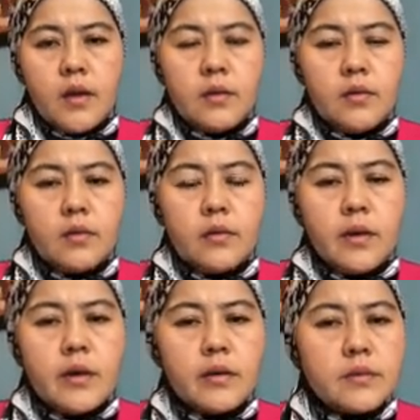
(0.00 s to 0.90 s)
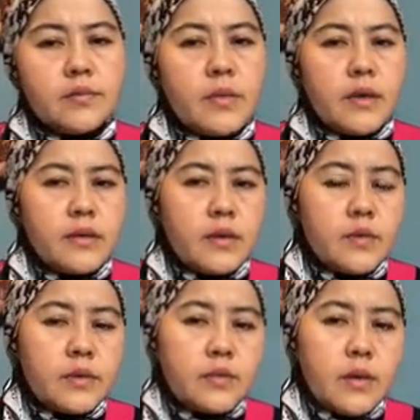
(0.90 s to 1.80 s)
Hello guys, my
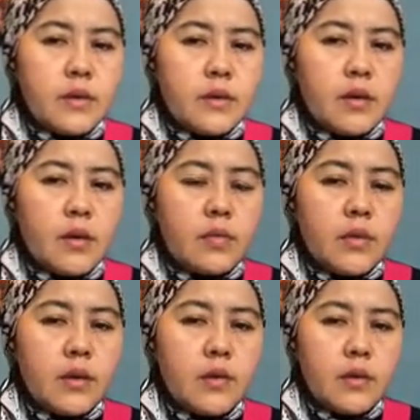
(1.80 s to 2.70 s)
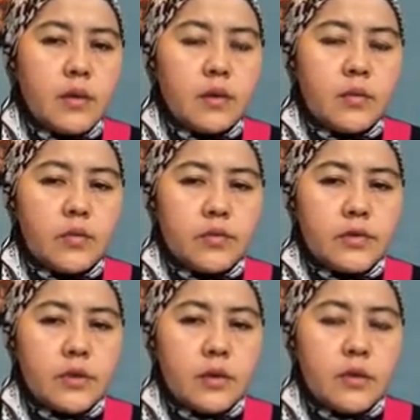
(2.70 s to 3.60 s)
name is Mahire. I'm living in
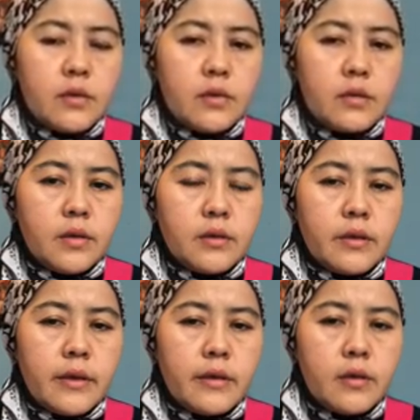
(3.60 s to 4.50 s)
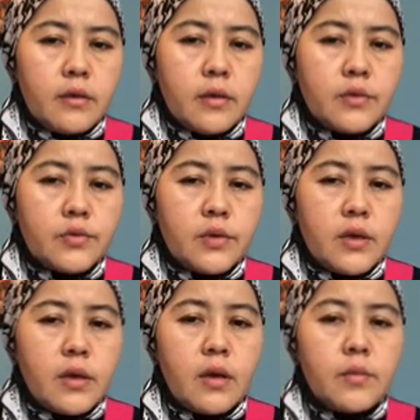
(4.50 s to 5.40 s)
Montreal in Canada.
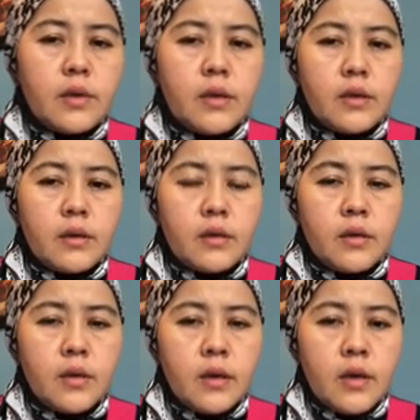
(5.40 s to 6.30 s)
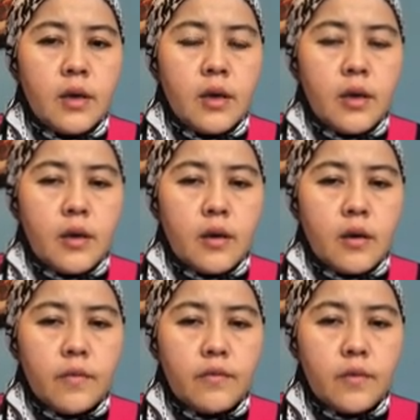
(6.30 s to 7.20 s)
Today I am here
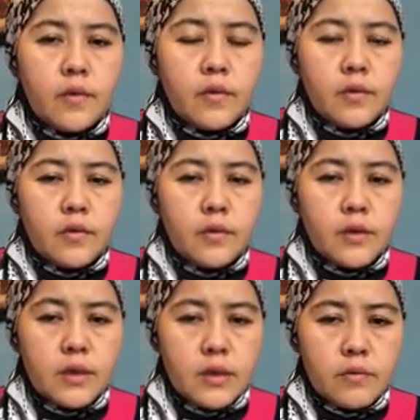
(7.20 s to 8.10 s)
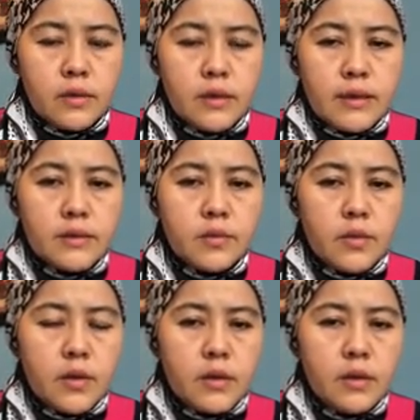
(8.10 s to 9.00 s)
for giving
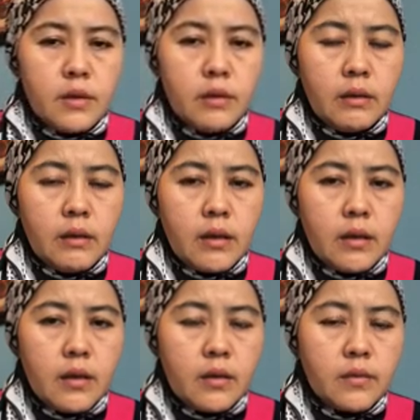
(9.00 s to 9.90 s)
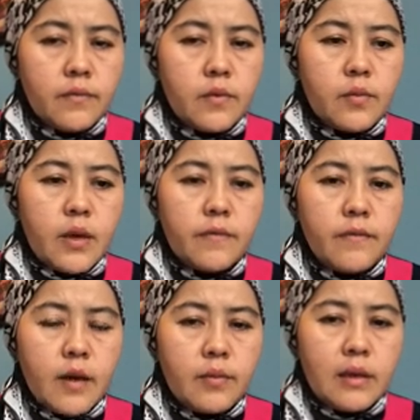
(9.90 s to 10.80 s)
testimony again for my
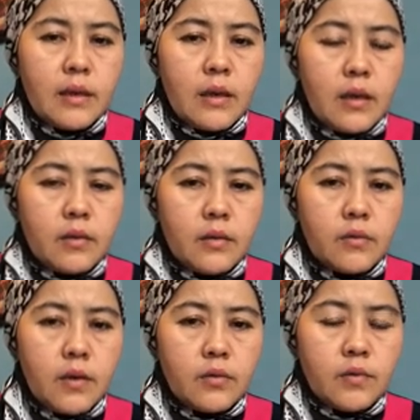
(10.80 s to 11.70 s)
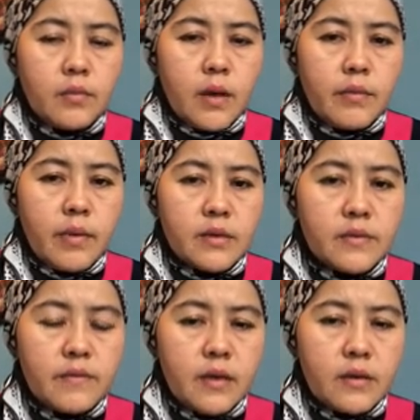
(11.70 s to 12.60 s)
family and one of my
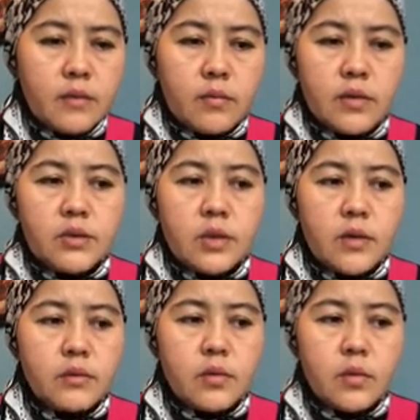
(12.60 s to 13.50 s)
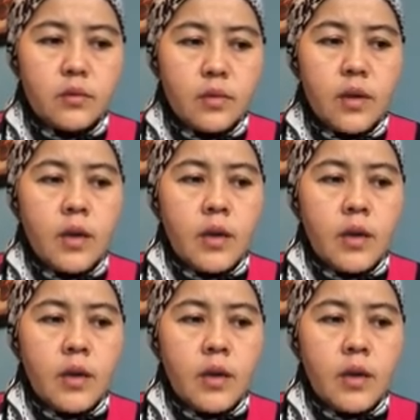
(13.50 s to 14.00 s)
best friend in my childhood.